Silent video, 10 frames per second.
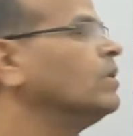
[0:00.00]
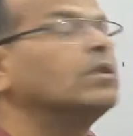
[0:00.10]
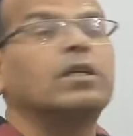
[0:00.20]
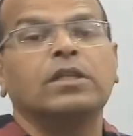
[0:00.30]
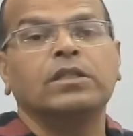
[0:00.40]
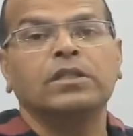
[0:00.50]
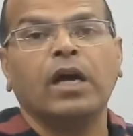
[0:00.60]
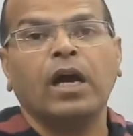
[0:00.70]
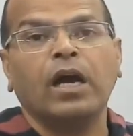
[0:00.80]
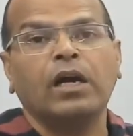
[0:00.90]
the
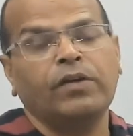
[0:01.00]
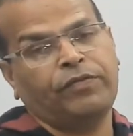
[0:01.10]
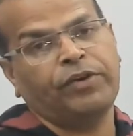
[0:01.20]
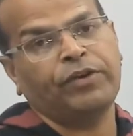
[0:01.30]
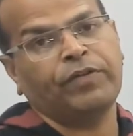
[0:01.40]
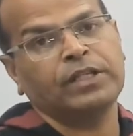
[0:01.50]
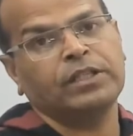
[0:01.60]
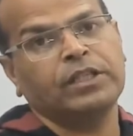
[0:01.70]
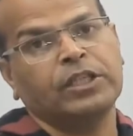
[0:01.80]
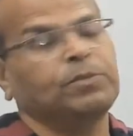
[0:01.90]
desired
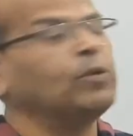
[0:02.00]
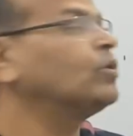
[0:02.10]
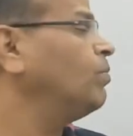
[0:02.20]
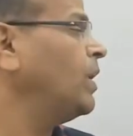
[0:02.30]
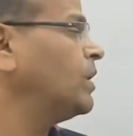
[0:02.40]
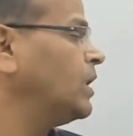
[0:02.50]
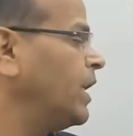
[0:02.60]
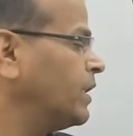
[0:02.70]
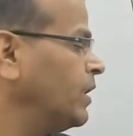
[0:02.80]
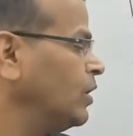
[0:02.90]
frequency response. So by
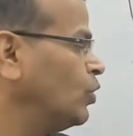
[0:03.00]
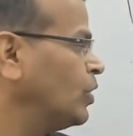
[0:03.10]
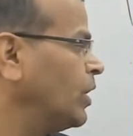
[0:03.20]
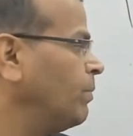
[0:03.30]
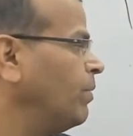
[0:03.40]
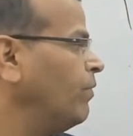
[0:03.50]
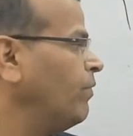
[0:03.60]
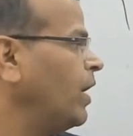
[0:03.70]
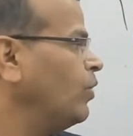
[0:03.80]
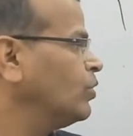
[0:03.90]
selecting suitable
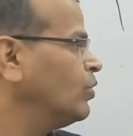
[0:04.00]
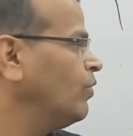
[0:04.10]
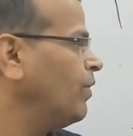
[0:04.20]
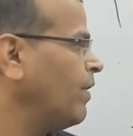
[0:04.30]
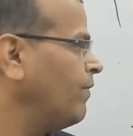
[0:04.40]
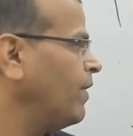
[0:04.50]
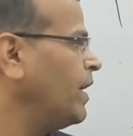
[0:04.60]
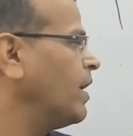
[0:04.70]
values of FL and